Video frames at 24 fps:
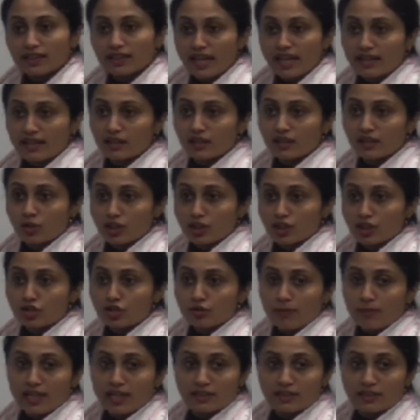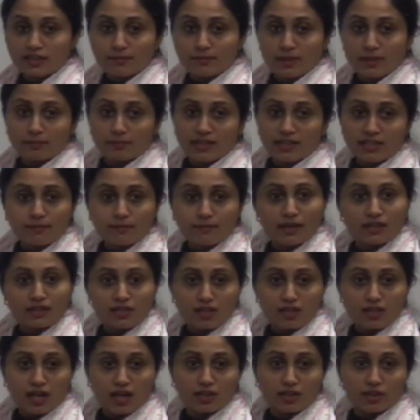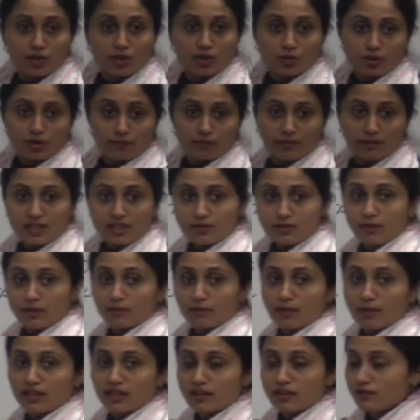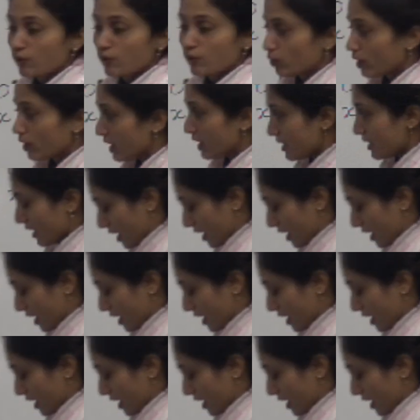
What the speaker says: according to minus b plus minus under root of b square minus 4ac,